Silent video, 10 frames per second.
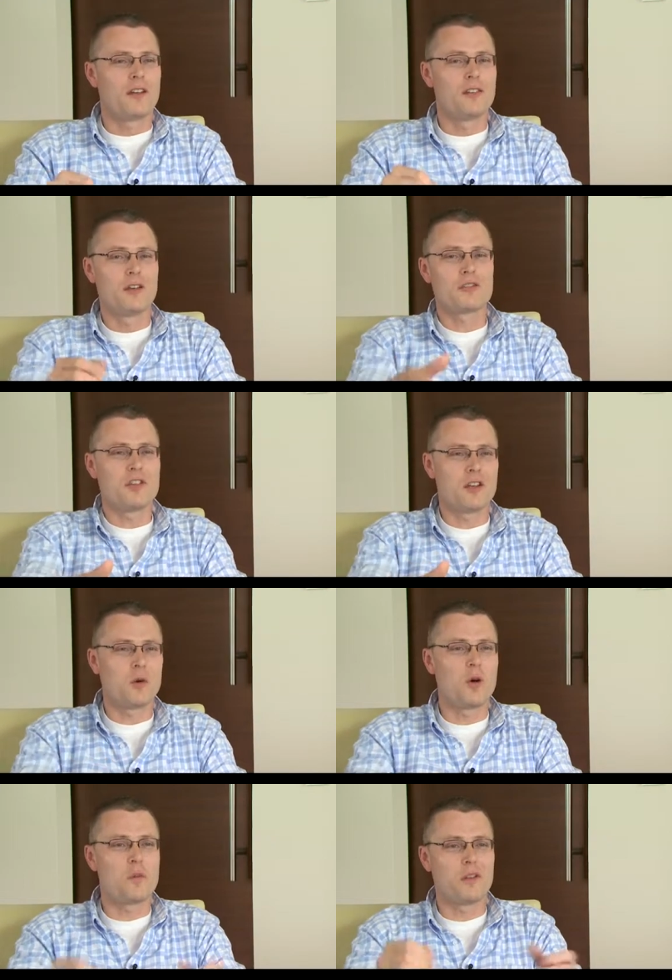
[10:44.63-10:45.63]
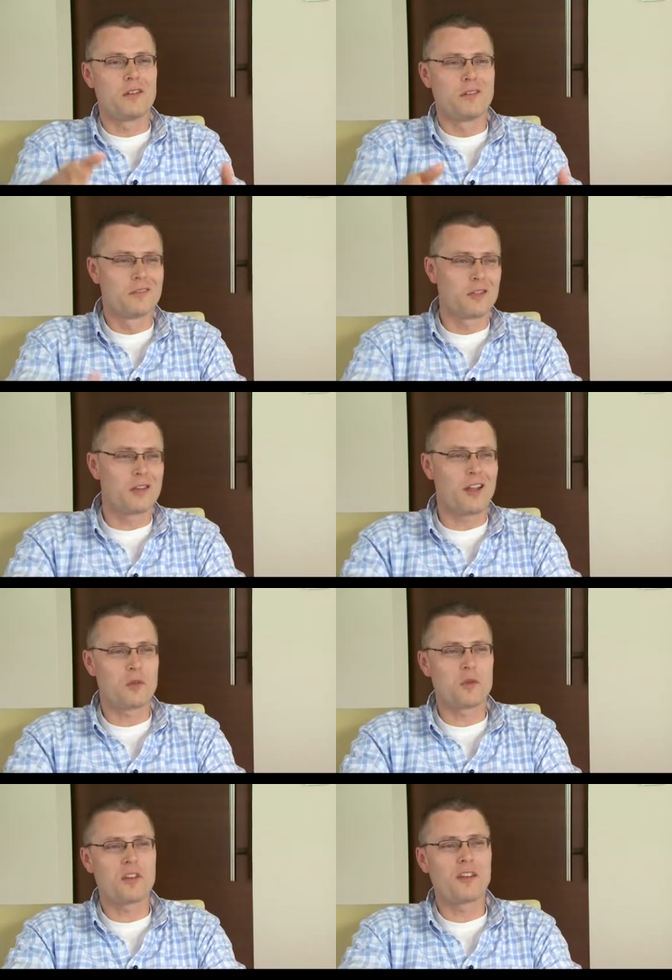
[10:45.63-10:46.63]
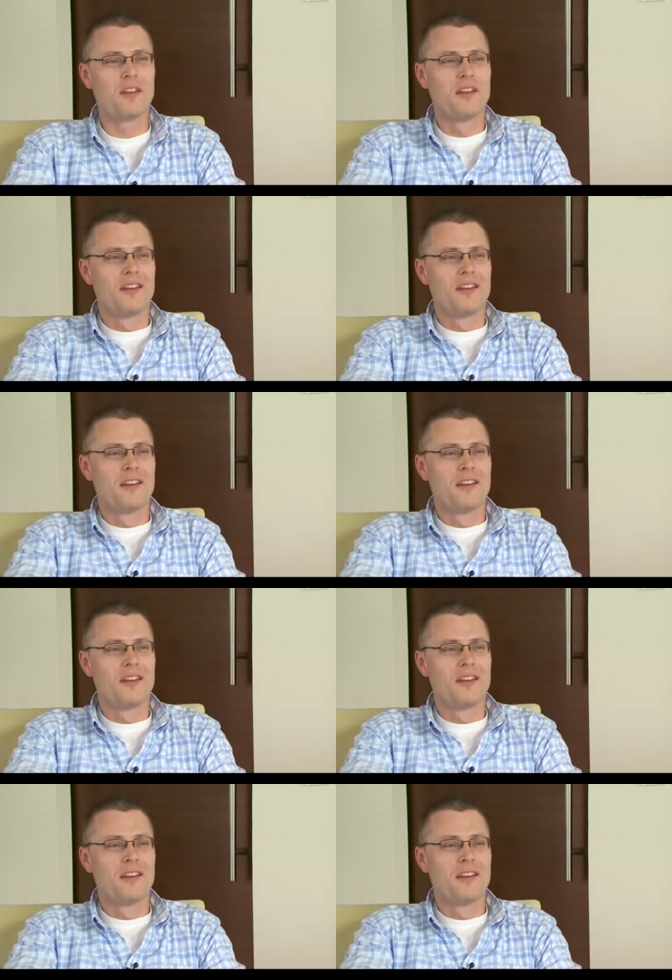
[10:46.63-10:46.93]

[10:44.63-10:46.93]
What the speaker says: here's the equipment, good luck with it,